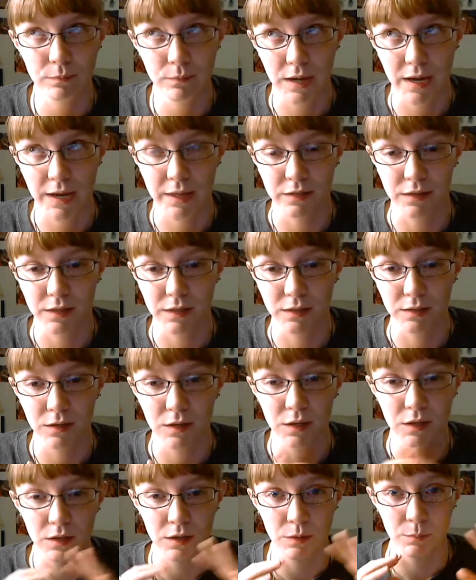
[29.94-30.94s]
I think,
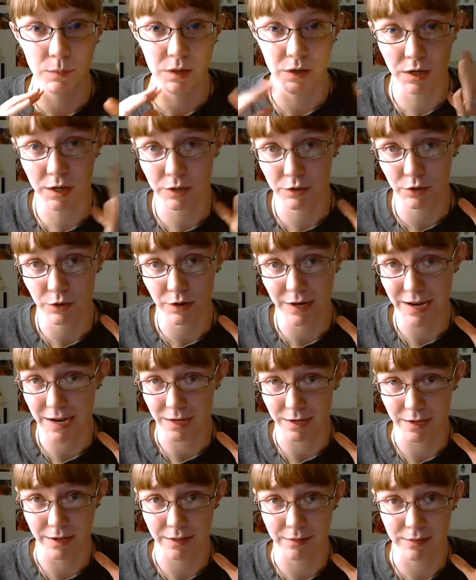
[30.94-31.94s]
my doctor
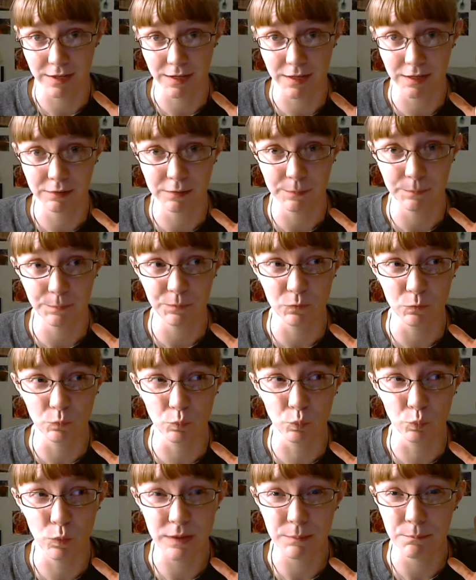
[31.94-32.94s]
and I think
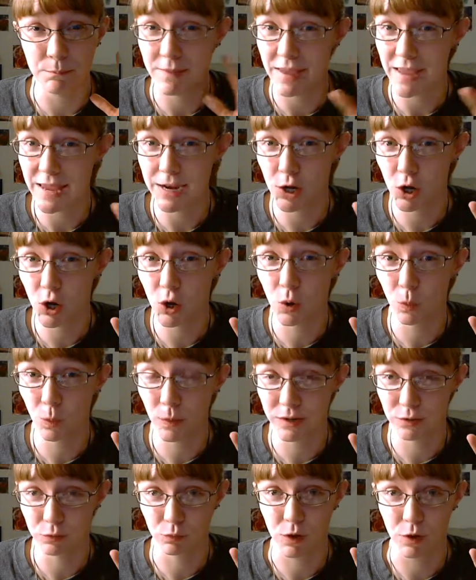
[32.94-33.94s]
we may know
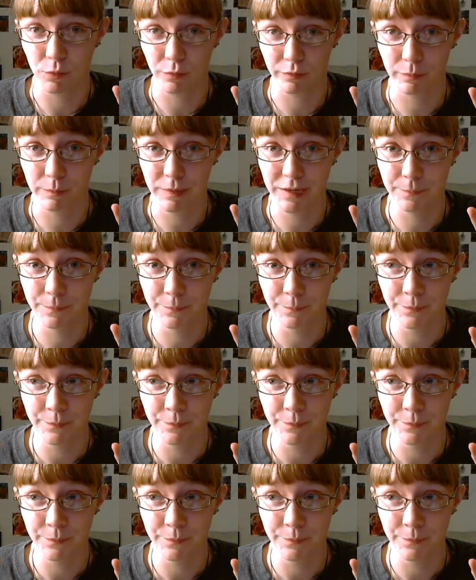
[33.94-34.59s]
what is wrong with me.